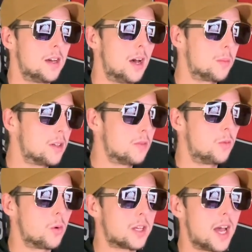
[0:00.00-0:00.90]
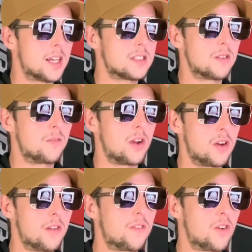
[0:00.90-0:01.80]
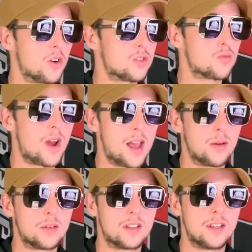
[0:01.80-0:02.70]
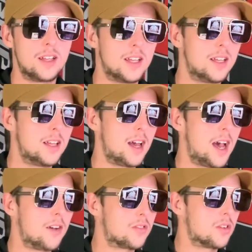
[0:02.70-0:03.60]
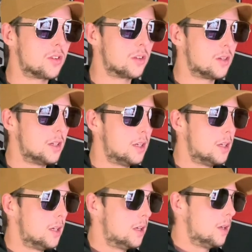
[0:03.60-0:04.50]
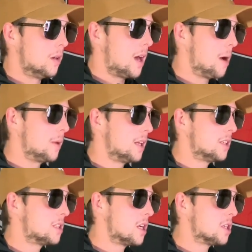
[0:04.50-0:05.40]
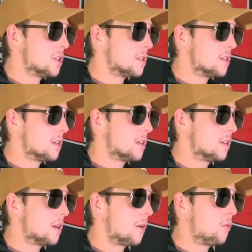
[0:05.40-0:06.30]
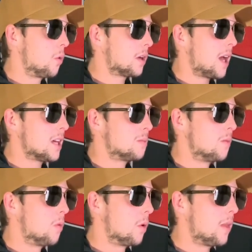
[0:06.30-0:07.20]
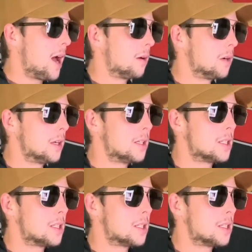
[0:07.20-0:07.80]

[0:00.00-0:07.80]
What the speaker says: I'm going to forecast the very first round after how many decisions did I forecast before that, right?